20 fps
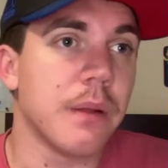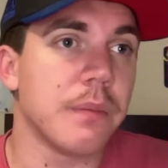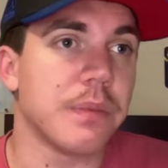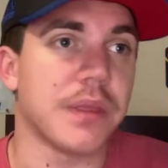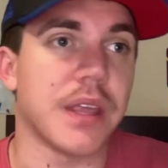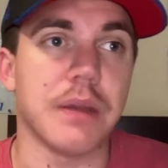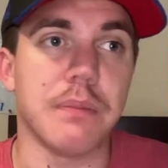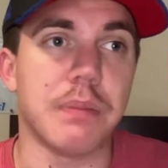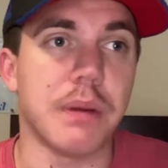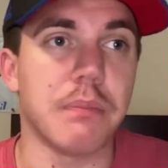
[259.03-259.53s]

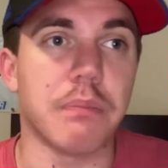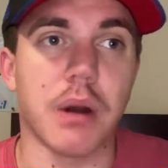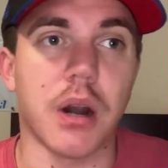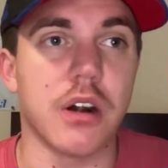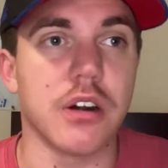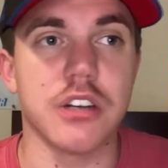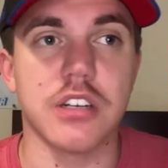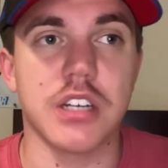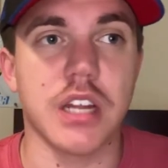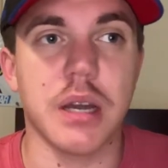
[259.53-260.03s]
They've been
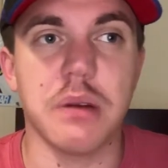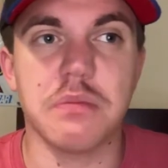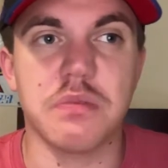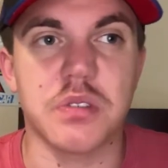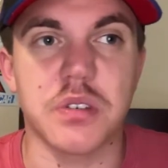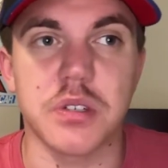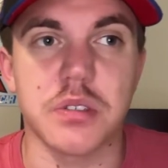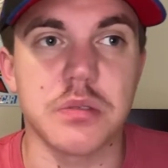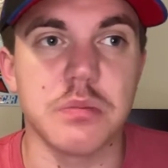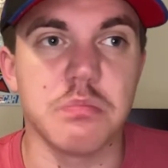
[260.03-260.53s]
partnered up
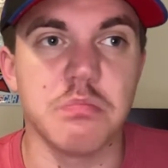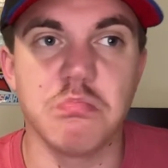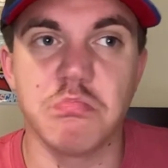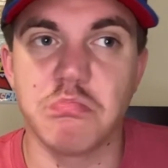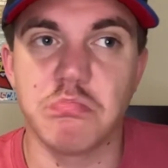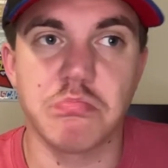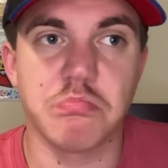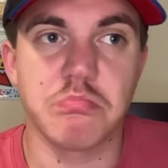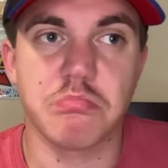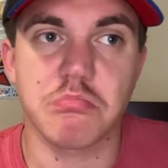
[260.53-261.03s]
for
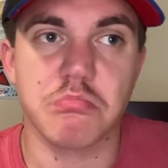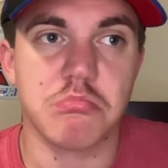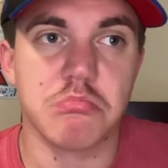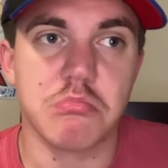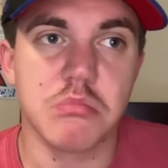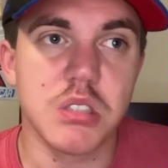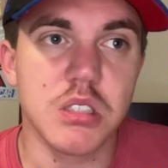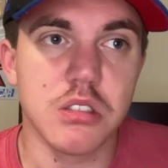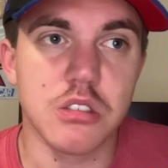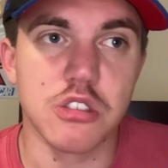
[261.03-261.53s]

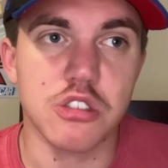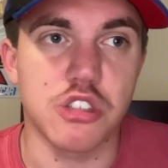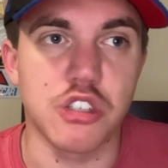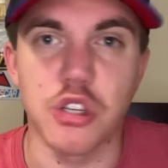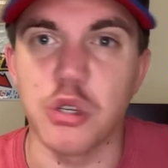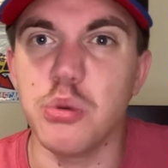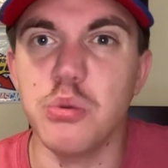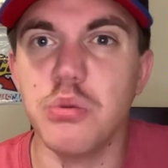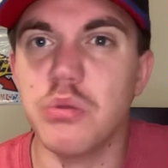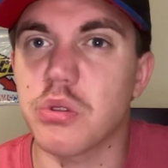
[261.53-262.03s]

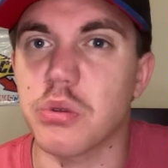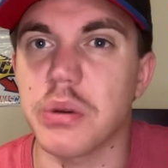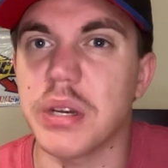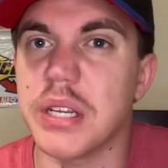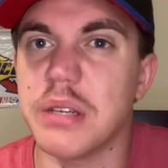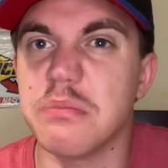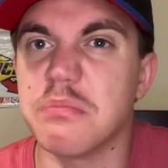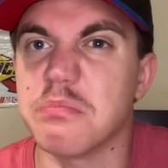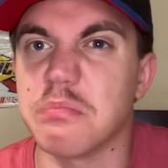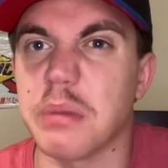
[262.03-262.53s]
2,
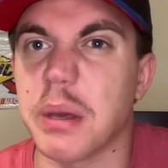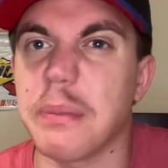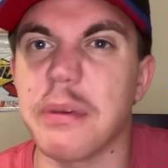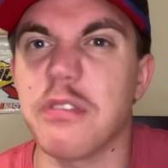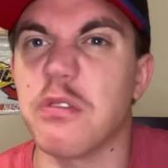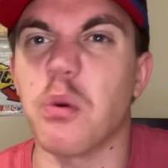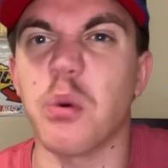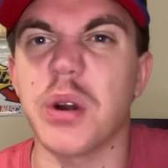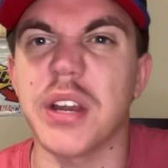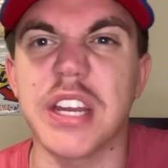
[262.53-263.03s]
3, maybe
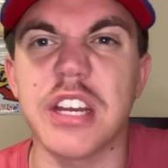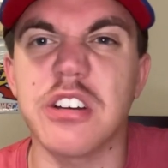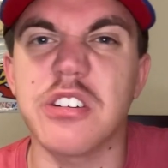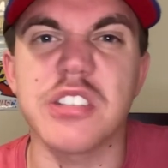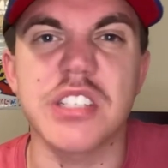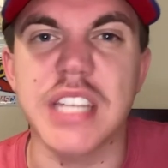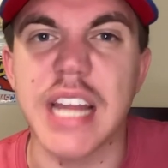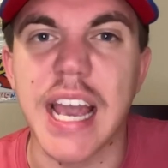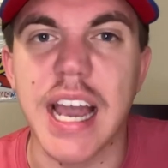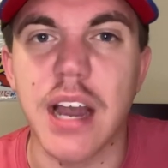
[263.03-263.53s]
4
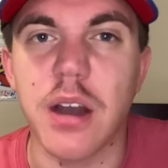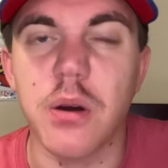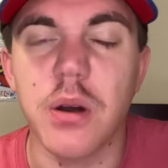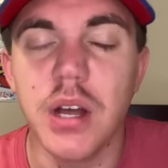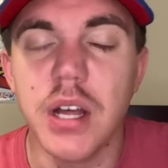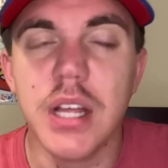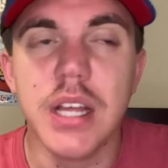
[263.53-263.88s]
years now.